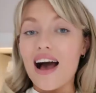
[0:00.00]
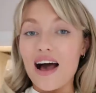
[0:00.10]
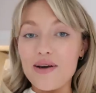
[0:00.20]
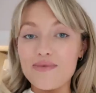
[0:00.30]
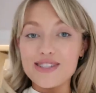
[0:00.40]

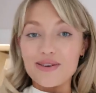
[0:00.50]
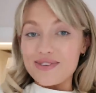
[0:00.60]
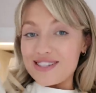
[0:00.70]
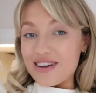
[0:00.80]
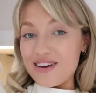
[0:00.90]
Um, so I'm
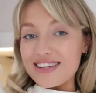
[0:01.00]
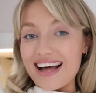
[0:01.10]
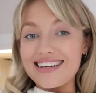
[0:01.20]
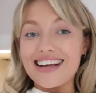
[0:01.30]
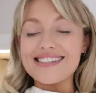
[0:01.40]
so
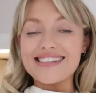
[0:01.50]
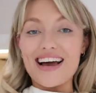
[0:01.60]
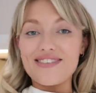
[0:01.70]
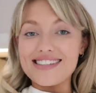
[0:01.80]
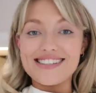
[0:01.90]
glad it gets to
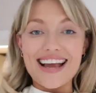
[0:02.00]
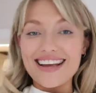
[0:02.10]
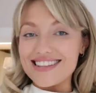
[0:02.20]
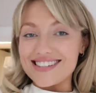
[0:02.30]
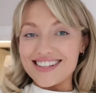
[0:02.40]
have its day
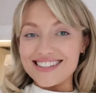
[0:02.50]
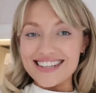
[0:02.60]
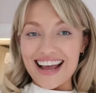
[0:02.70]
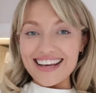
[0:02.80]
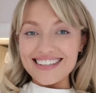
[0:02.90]
in the sun
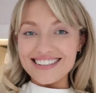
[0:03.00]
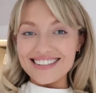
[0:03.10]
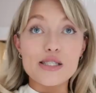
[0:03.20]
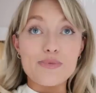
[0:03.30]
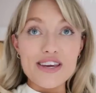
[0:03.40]
today.
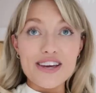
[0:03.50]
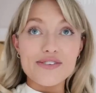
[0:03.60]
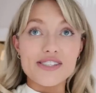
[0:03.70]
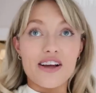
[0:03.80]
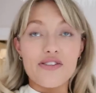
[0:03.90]
Speaking
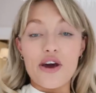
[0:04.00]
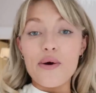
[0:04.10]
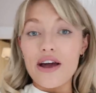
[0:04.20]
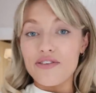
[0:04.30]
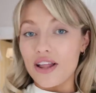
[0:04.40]
of sun
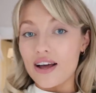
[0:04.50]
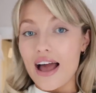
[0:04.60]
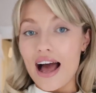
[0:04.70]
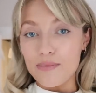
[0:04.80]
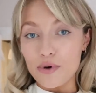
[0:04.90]
though, I feel like
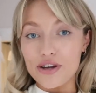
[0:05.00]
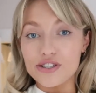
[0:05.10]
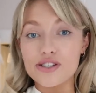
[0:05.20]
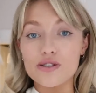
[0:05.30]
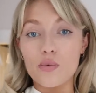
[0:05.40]
I am going
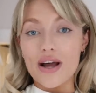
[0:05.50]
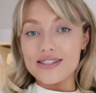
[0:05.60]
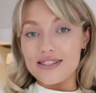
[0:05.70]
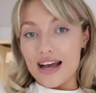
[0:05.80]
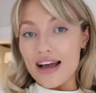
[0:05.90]
to
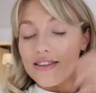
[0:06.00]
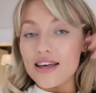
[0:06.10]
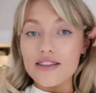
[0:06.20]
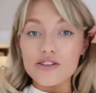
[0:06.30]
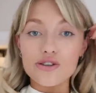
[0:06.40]
sweat to death
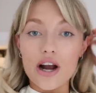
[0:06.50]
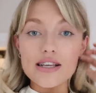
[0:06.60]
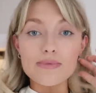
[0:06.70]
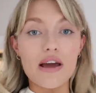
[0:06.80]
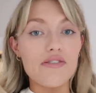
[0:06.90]
in this
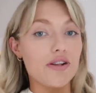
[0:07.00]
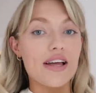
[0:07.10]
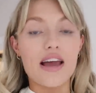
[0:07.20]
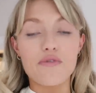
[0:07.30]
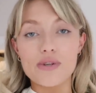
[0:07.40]
dress, but I feel
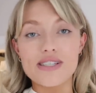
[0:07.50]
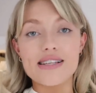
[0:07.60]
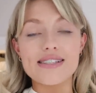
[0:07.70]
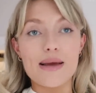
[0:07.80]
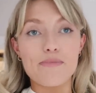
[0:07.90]
like everyone's in
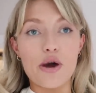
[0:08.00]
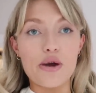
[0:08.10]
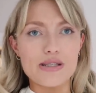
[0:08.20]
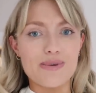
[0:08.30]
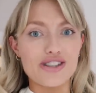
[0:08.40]
the same
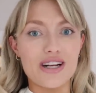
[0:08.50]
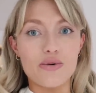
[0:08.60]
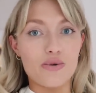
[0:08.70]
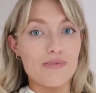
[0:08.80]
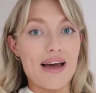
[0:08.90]
boat, especially
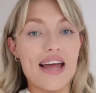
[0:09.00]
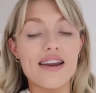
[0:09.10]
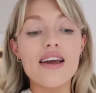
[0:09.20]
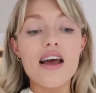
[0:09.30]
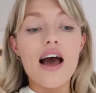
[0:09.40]
all the
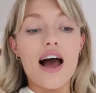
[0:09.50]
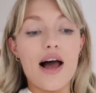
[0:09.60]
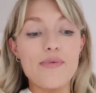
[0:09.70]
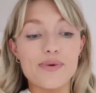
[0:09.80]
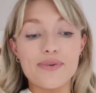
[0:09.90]
men.
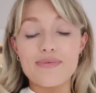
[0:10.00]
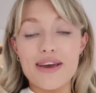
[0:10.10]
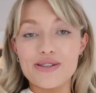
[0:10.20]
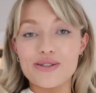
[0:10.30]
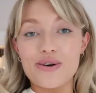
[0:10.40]
Um, so I'm going to
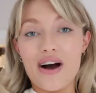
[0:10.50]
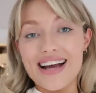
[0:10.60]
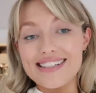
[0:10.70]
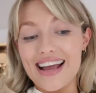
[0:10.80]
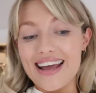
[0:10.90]
make sure
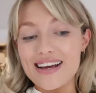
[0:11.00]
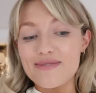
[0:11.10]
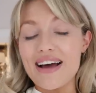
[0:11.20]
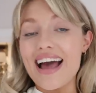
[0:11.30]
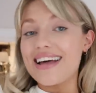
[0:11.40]
I take
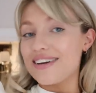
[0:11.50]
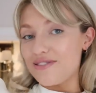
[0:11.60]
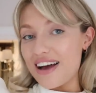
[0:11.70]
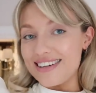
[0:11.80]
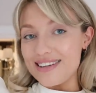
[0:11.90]
my hand
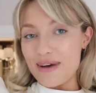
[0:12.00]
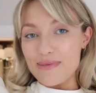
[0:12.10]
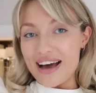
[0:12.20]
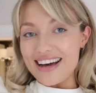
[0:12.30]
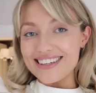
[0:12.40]
fan in my
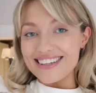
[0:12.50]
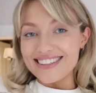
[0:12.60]
bag.